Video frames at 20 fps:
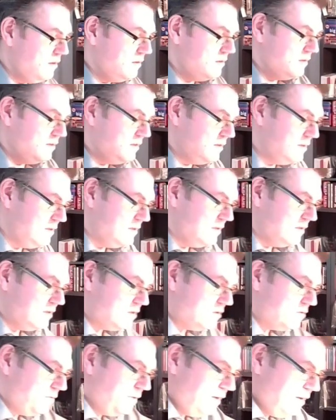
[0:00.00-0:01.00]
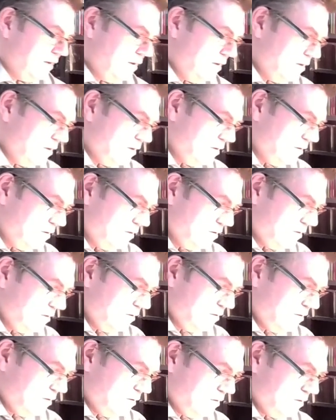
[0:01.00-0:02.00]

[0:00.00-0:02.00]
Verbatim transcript: so this is a screen here. Yeah?